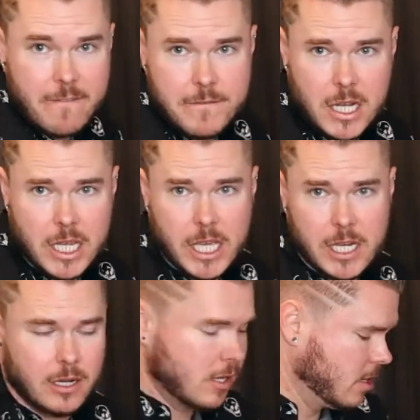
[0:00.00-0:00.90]
Fuck
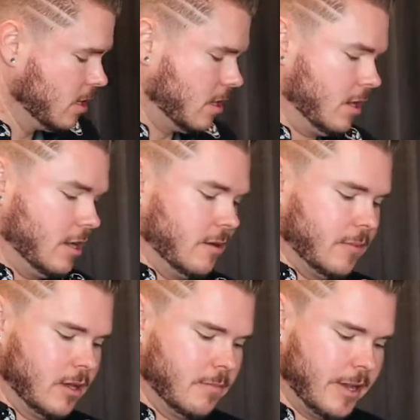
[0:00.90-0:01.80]
it.
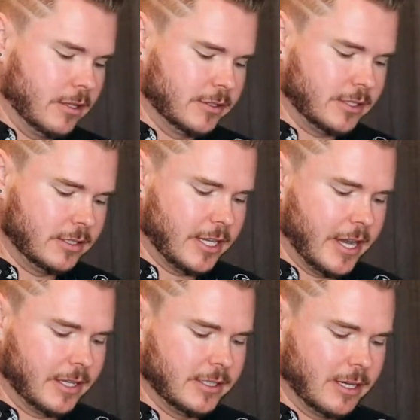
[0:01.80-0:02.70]
My low salt
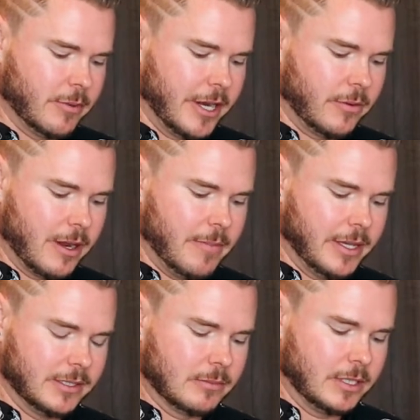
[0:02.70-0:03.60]
diet can take a break when I'm
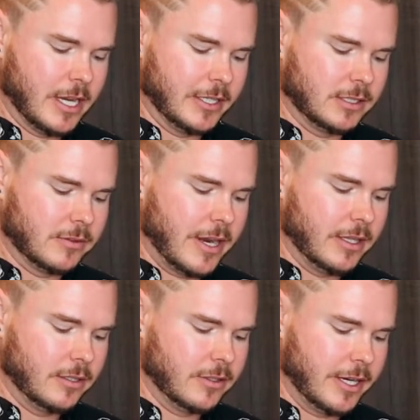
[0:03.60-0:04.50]
making something nice, right?
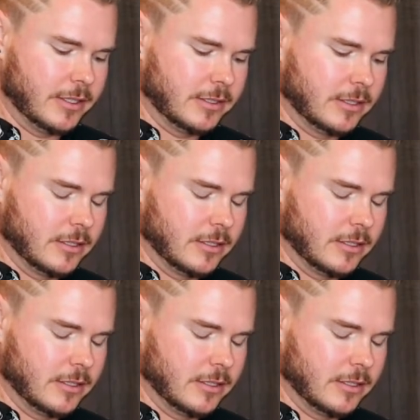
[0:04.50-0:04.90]
Like who cares?